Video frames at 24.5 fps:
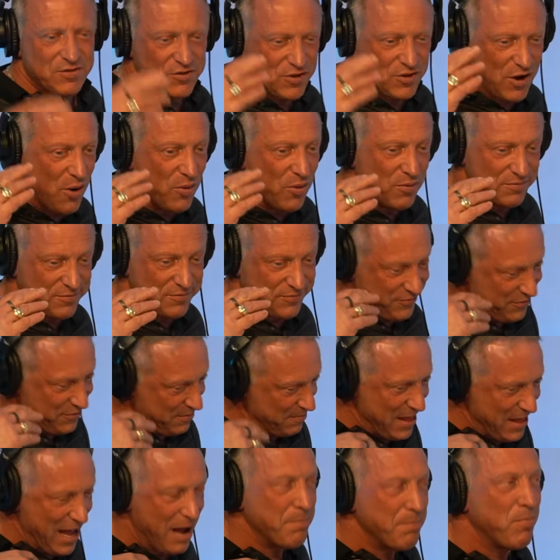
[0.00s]
So
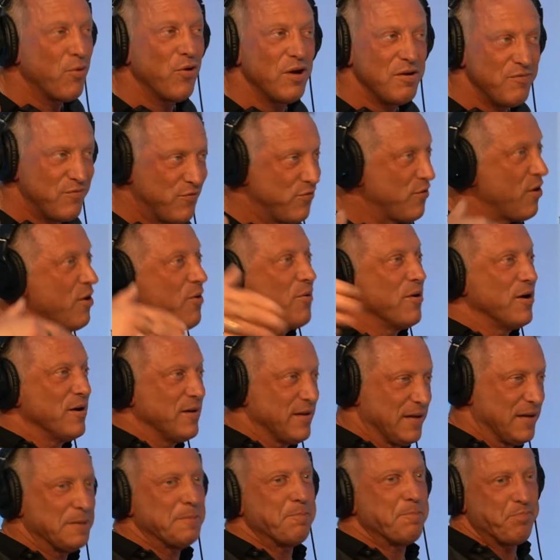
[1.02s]
from that point
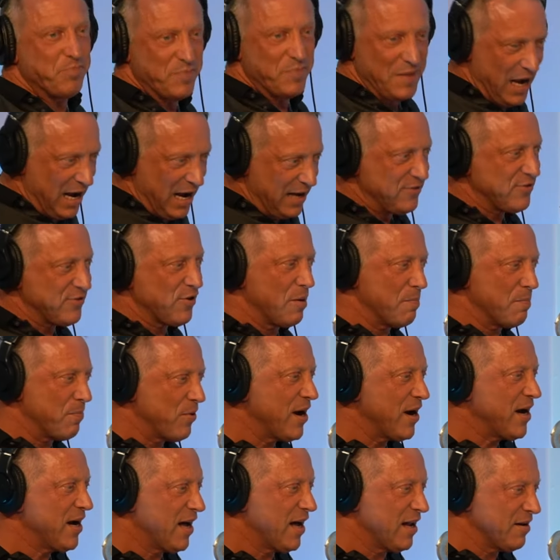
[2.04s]
forward, I start
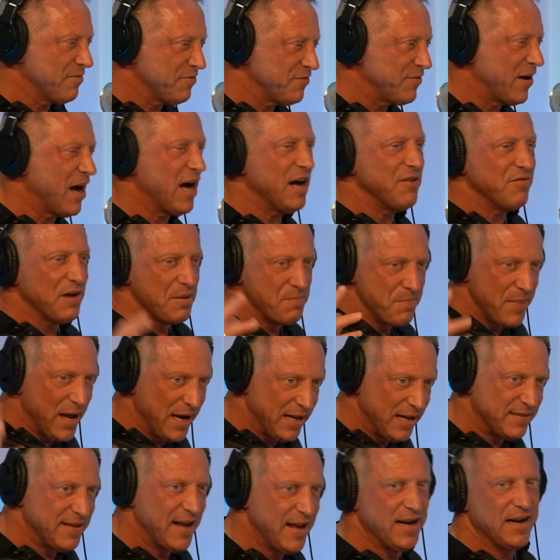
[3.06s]
praying on a five. I
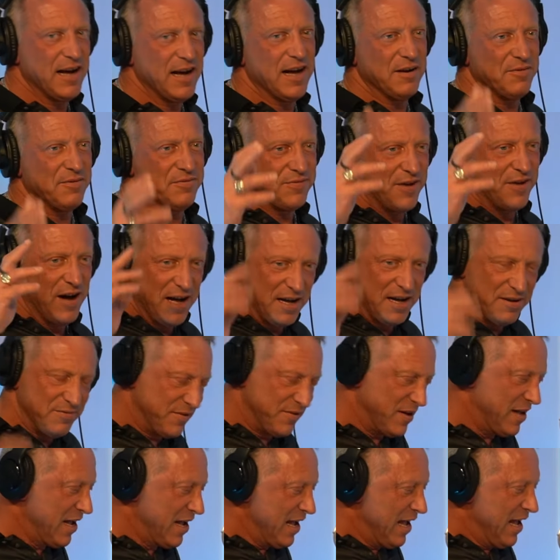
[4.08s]
meditate on a
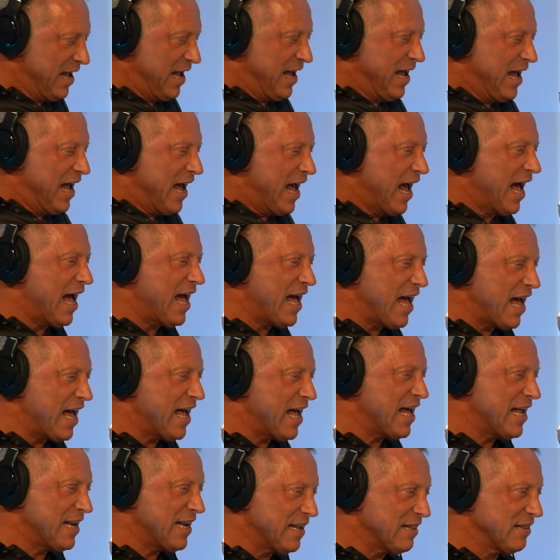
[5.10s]
five. Right. A-
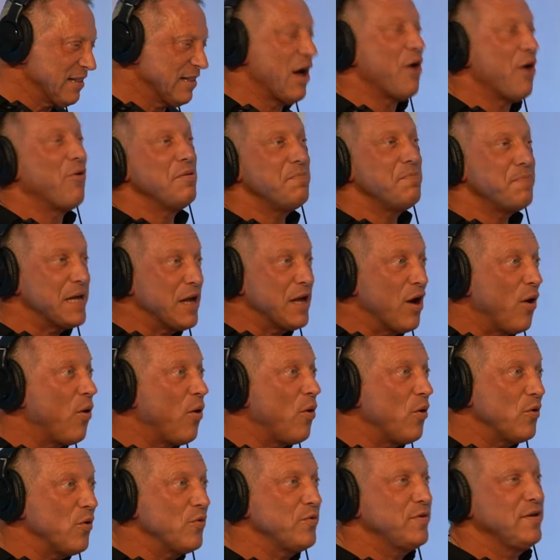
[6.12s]
and lo and
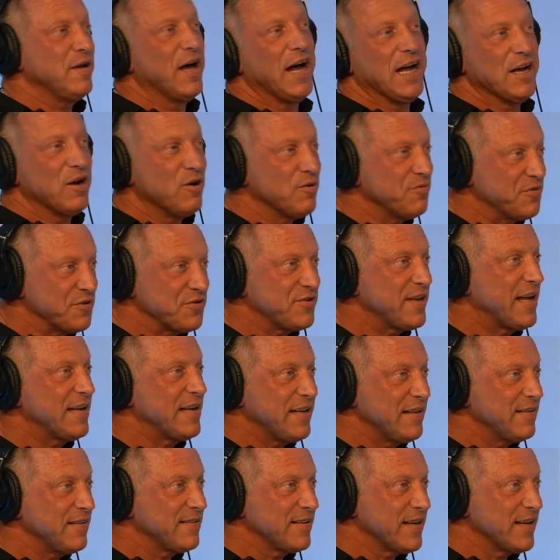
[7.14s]
behold, I go for
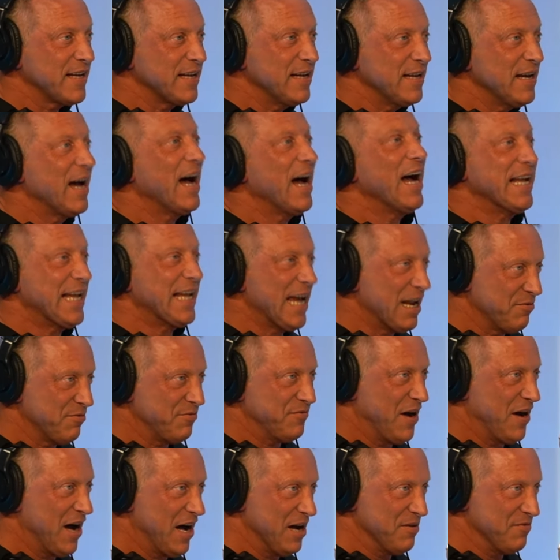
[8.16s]
sentencing. I get a
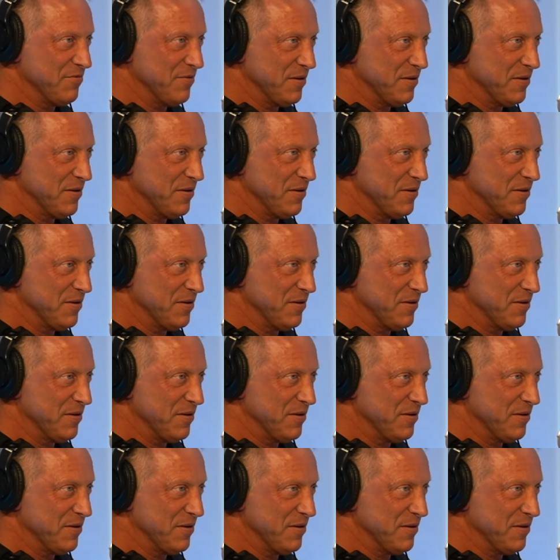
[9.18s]
five.